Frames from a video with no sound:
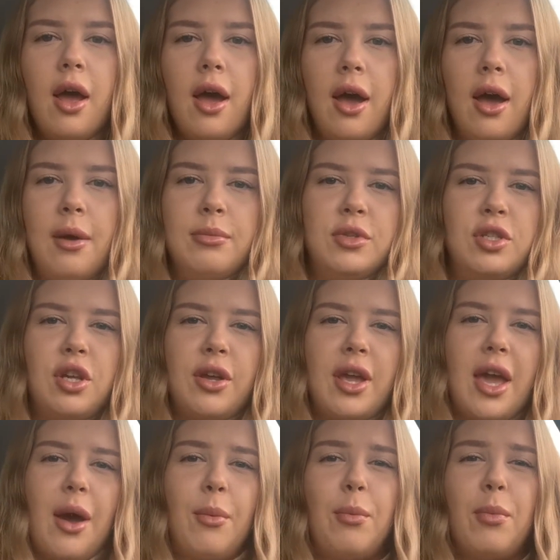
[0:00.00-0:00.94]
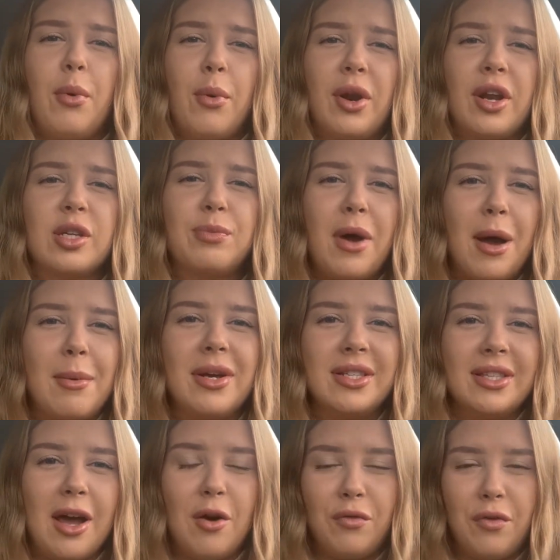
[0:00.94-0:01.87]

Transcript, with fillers: Um, so yeah, but when I was by myself,